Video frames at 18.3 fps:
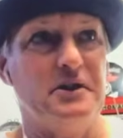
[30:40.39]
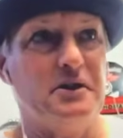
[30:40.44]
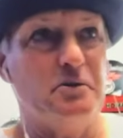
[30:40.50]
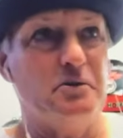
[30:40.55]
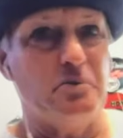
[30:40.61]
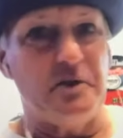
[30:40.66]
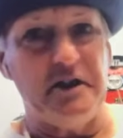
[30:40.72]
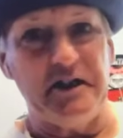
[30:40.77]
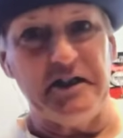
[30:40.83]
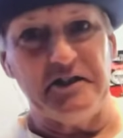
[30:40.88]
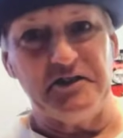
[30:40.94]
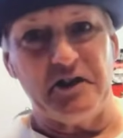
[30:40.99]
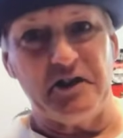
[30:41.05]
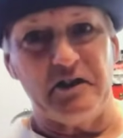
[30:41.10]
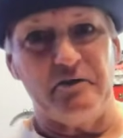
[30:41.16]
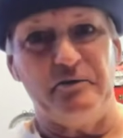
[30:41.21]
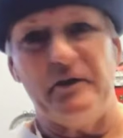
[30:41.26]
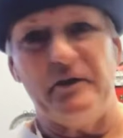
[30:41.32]
When he gets
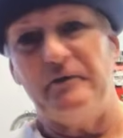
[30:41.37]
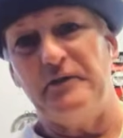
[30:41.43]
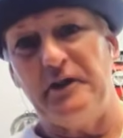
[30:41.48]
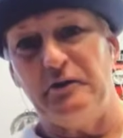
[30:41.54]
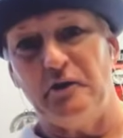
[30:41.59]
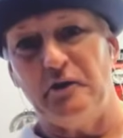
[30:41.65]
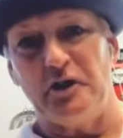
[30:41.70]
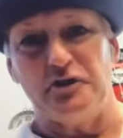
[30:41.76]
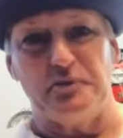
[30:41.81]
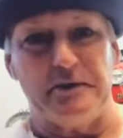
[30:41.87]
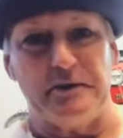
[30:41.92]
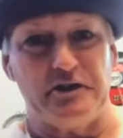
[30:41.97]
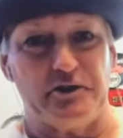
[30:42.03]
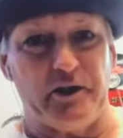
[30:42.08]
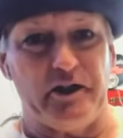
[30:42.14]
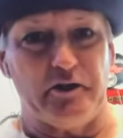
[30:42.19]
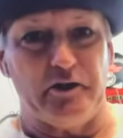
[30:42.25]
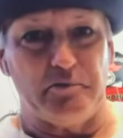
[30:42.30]
on to 50, he wants me to
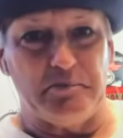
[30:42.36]
train him.